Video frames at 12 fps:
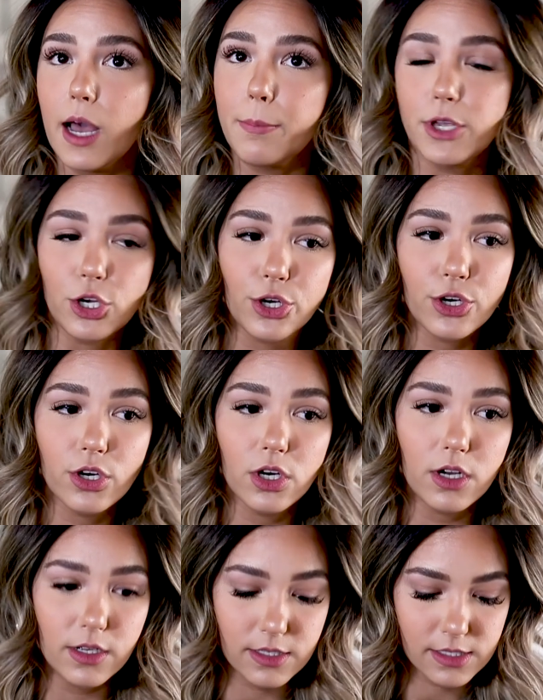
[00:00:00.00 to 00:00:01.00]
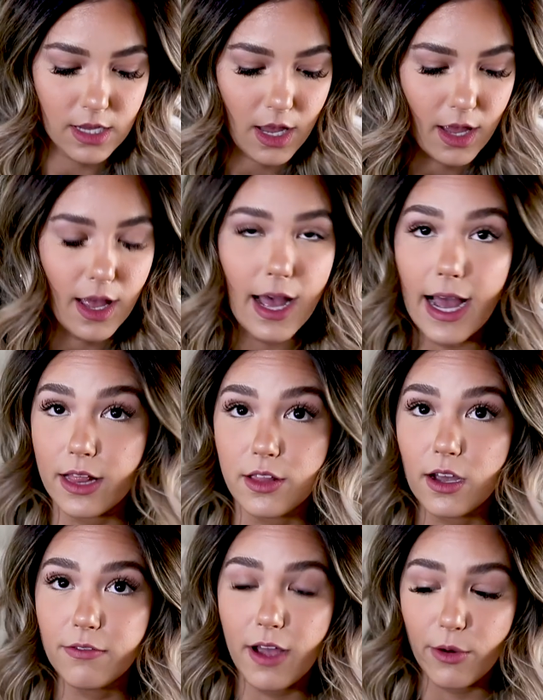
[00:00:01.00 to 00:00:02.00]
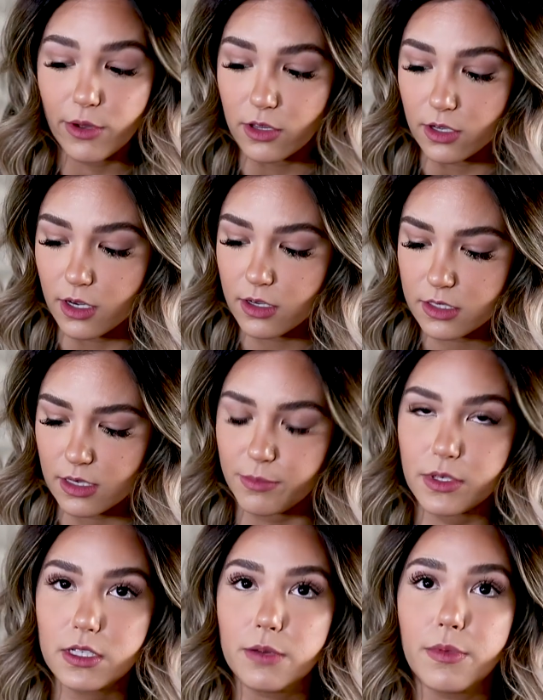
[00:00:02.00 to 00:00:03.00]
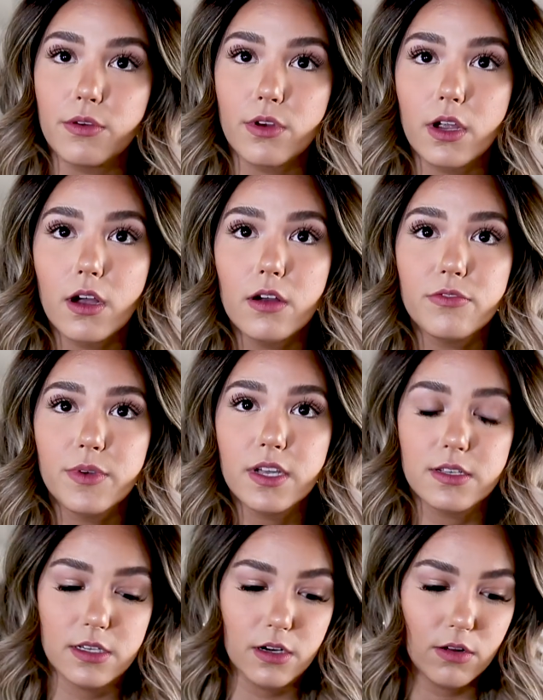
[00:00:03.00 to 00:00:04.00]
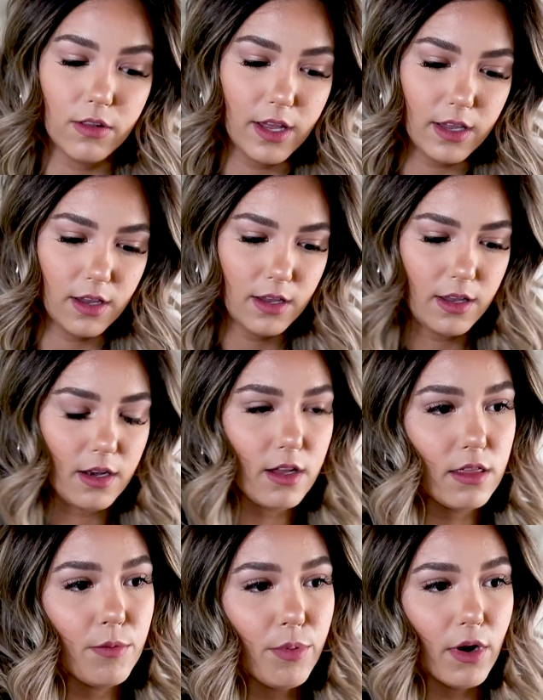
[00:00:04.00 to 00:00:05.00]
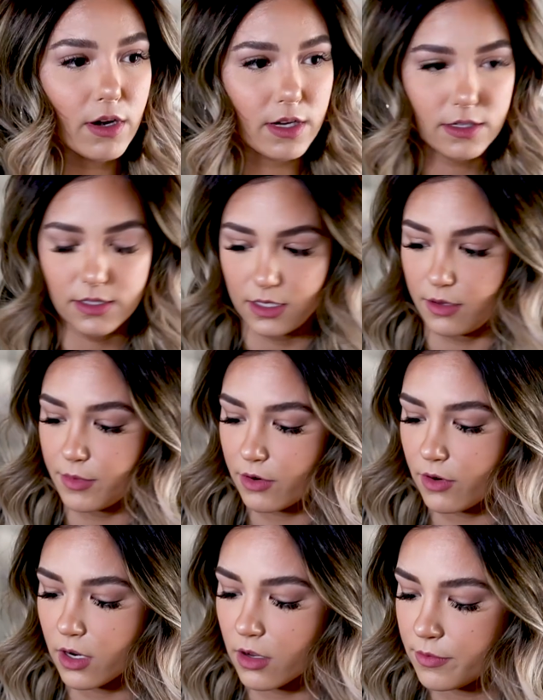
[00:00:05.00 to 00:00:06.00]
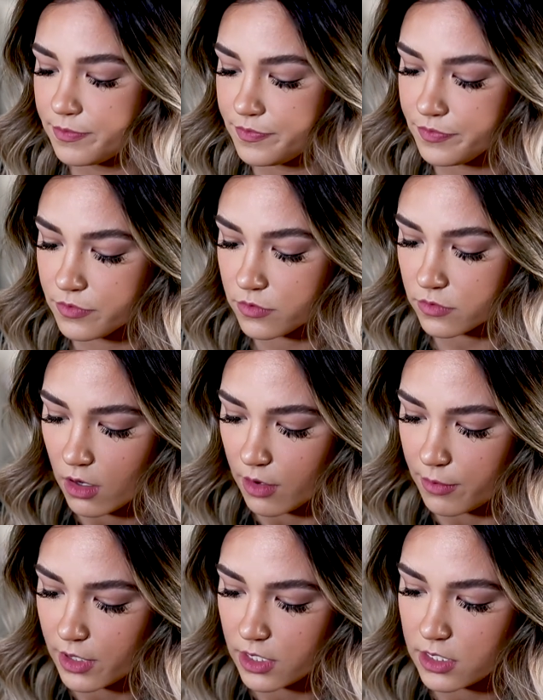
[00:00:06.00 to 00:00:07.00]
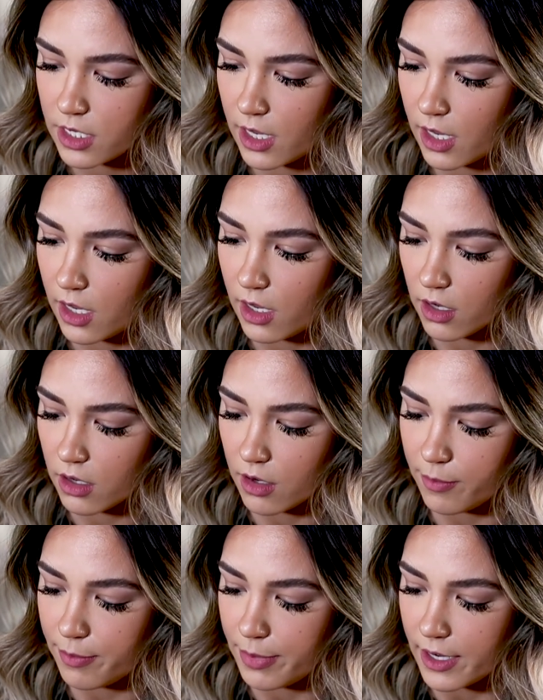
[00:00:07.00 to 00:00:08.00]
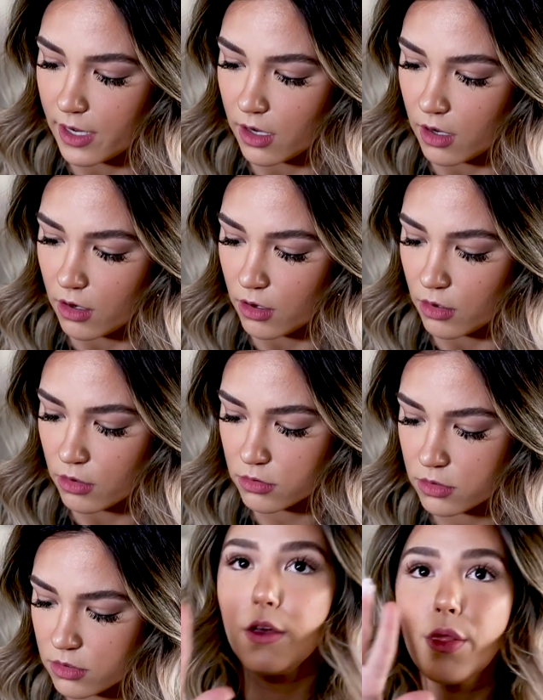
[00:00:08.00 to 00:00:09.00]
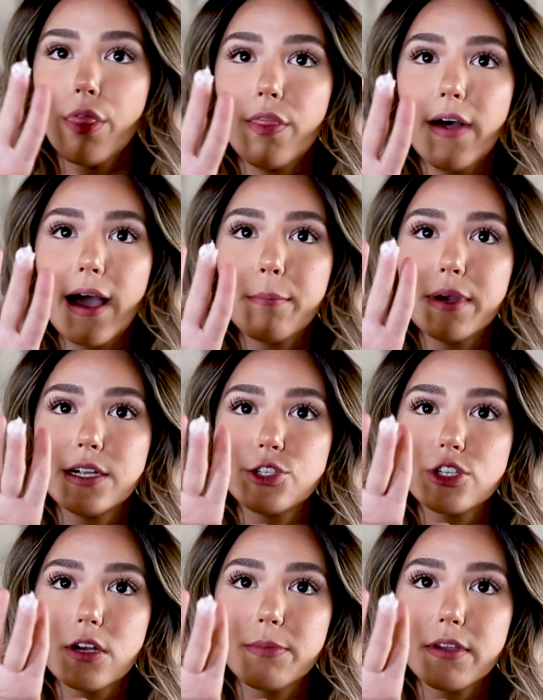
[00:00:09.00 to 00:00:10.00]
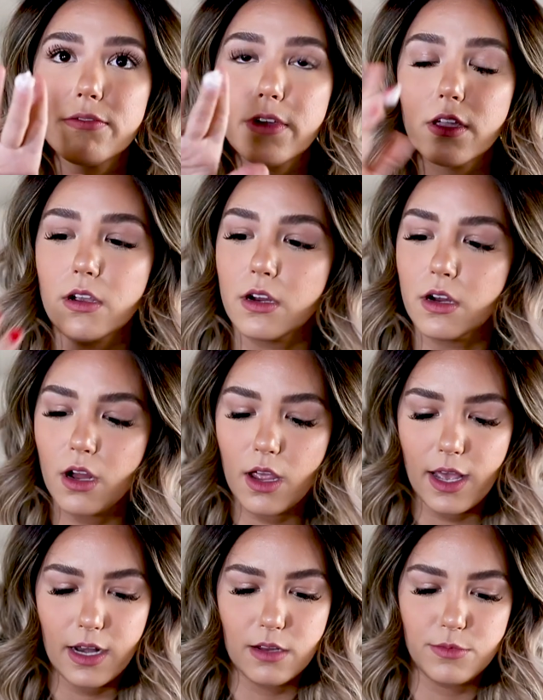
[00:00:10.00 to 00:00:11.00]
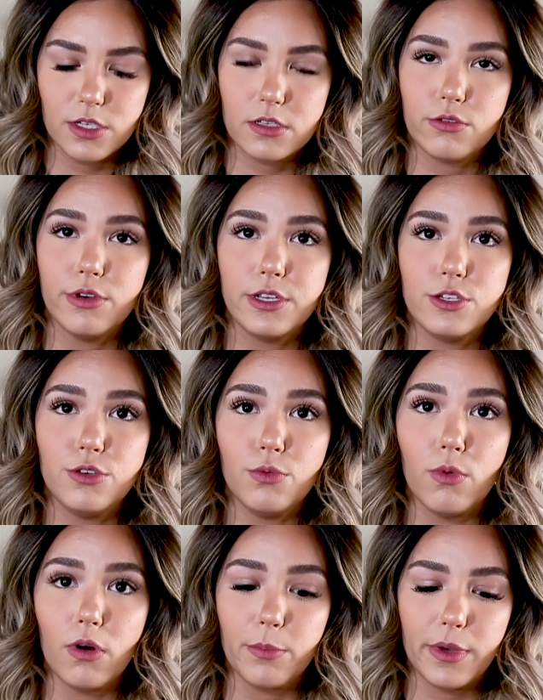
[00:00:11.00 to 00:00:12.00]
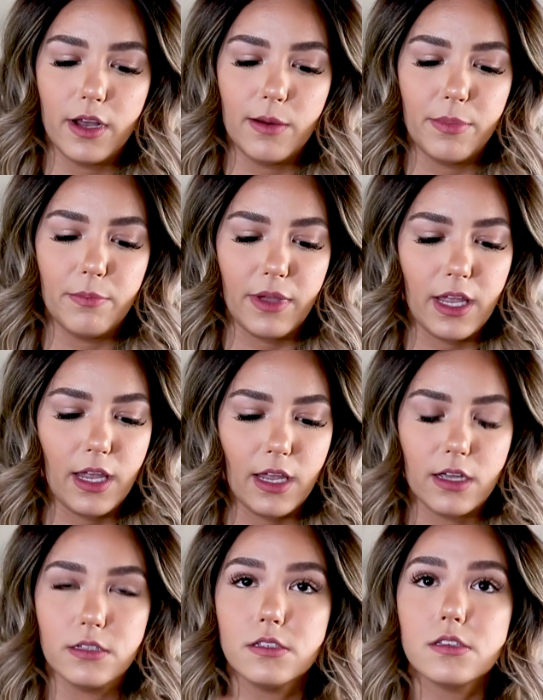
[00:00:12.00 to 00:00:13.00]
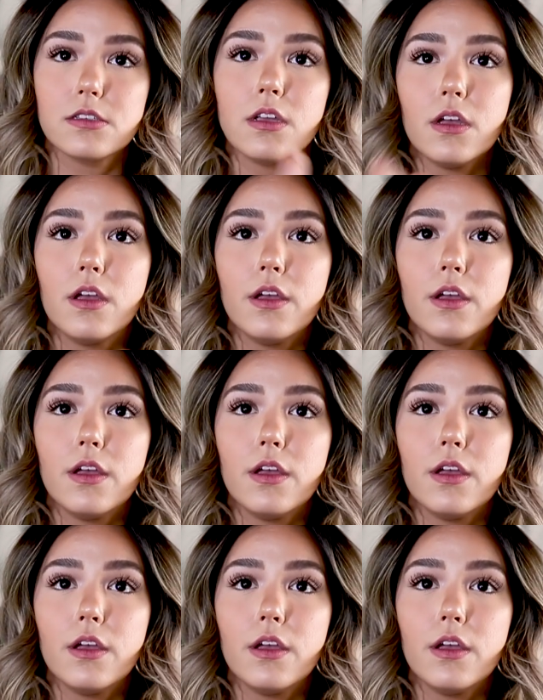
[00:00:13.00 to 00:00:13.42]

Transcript: up your curls. I love how it looks. I'm gonna take my ring off because I don't like getting the product in my ring. I'm gonna take about that much on my finger, and I'm just going to warm it up in my hands